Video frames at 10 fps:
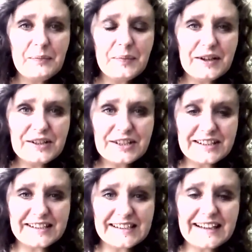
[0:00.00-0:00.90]

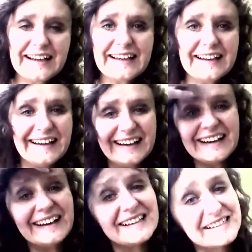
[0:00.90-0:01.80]
pictures, I
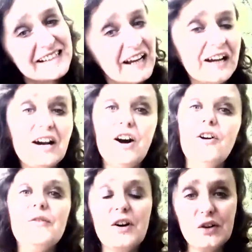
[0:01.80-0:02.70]
guess,
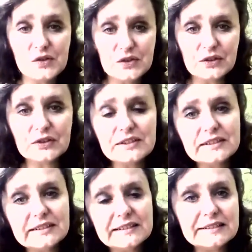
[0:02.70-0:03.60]
of all
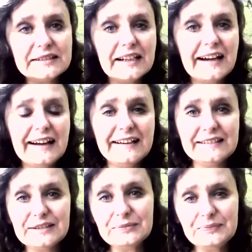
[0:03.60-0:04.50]
sorts, and